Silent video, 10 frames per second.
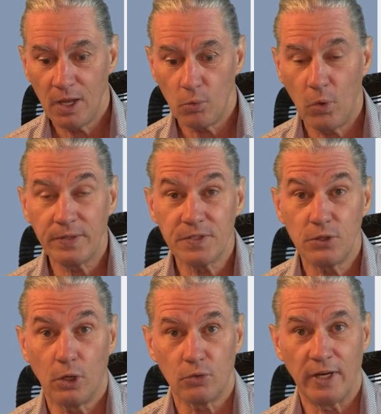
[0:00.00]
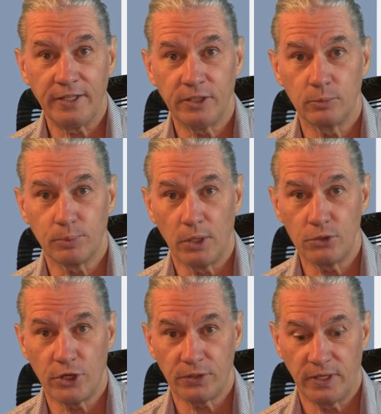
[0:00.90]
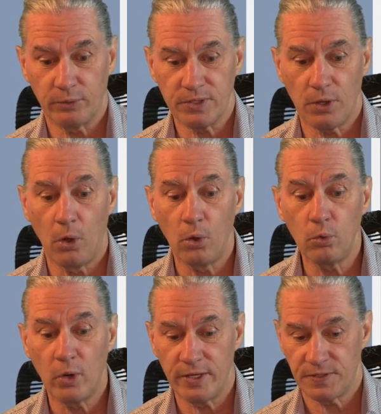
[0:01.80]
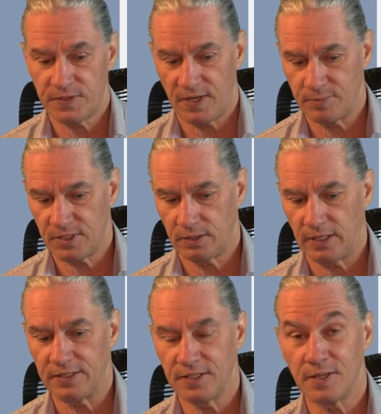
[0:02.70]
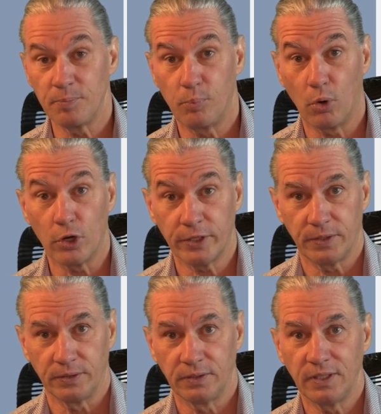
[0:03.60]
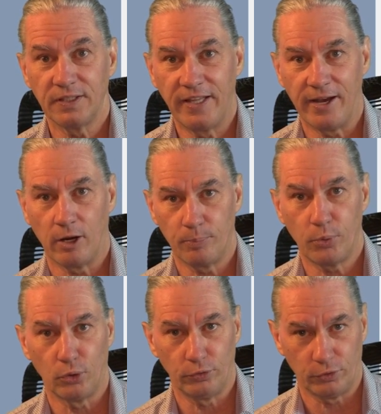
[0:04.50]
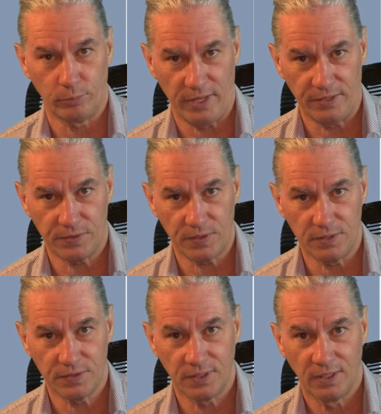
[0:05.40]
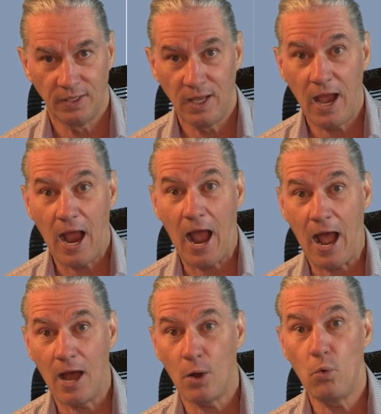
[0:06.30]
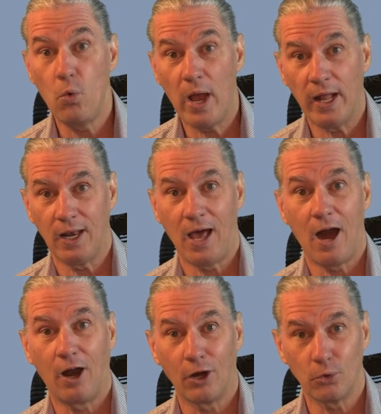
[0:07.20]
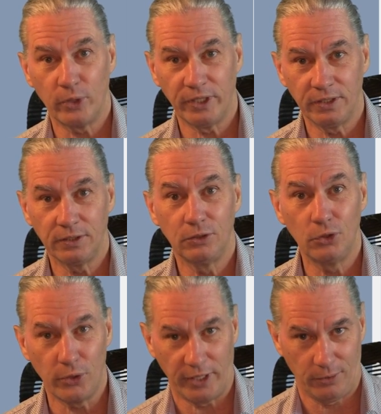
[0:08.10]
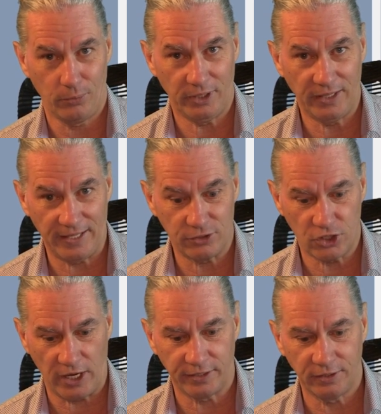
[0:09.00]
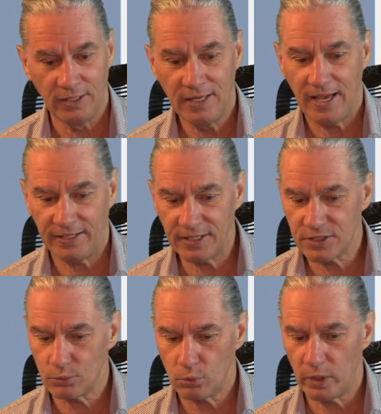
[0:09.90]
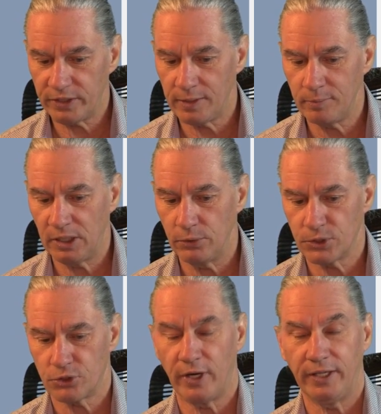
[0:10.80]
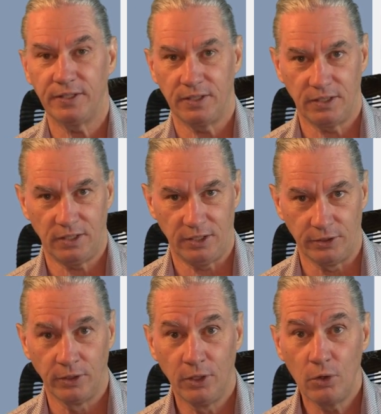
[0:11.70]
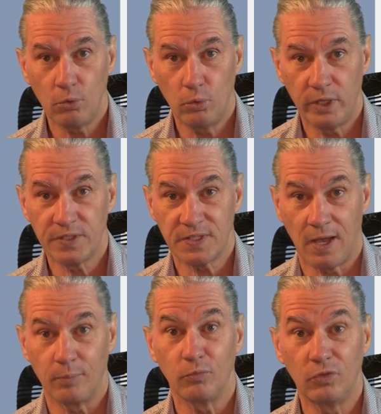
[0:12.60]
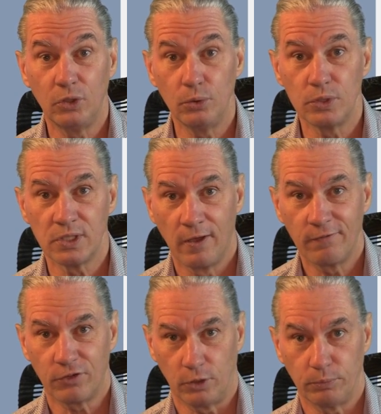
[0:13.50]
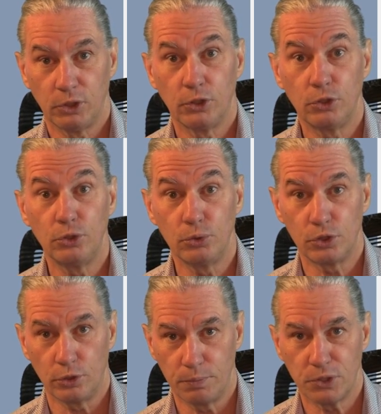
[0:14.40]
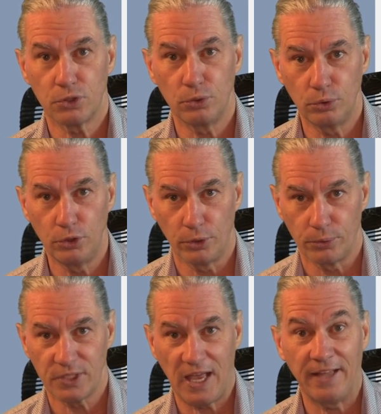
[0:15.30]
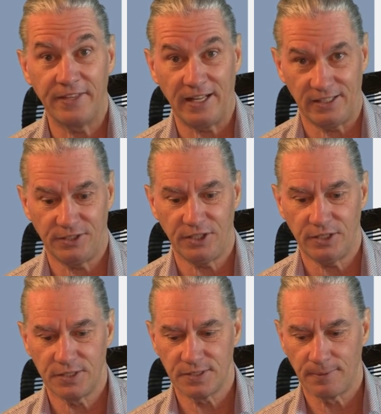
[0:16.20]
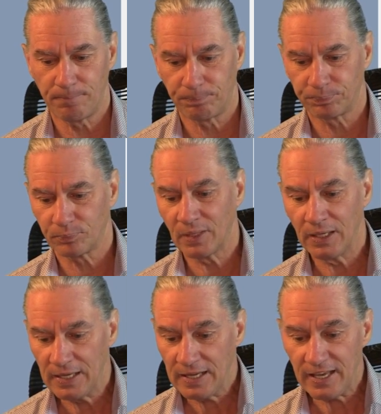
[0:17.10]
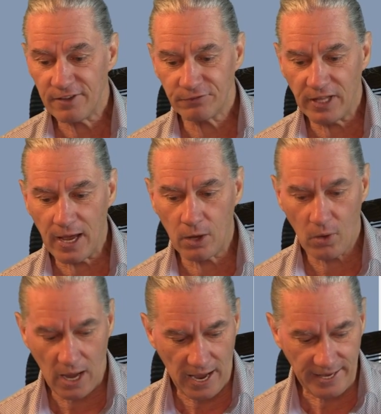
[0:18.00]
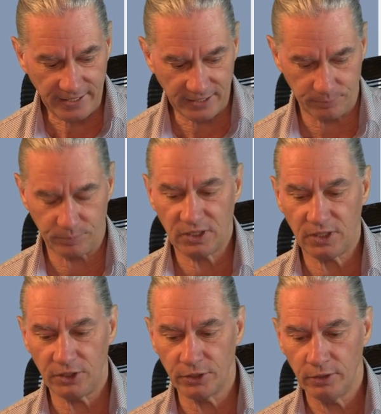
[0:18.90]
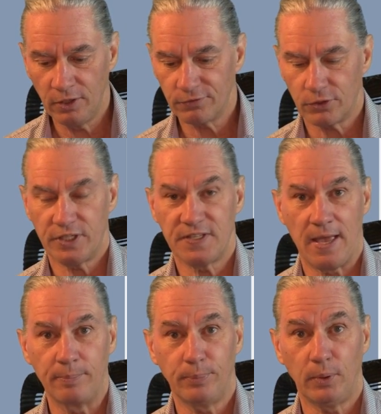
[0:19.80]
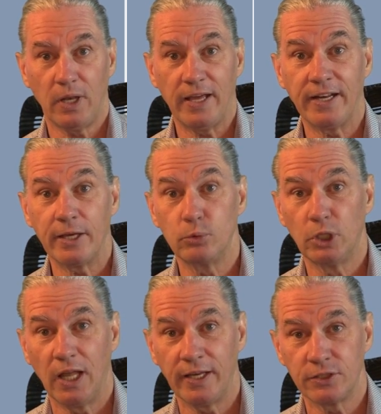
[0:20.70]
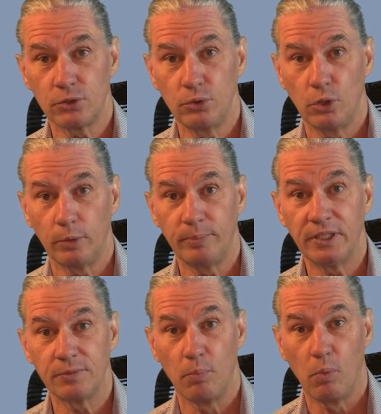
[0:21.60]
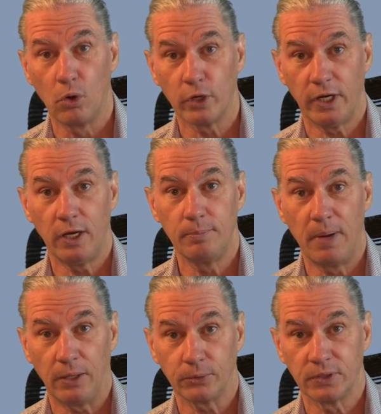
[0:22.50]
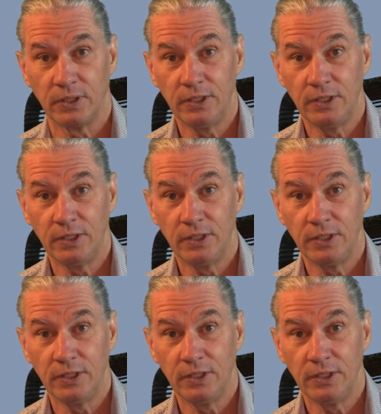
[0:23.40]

Once you are running a project, there is always something that is important. They are performances. How well are we doing with that channel? And it's what I'm illustrating here with some views from the YouTube Studios analytics. If now I come here, for example, and I would like to know a bit more about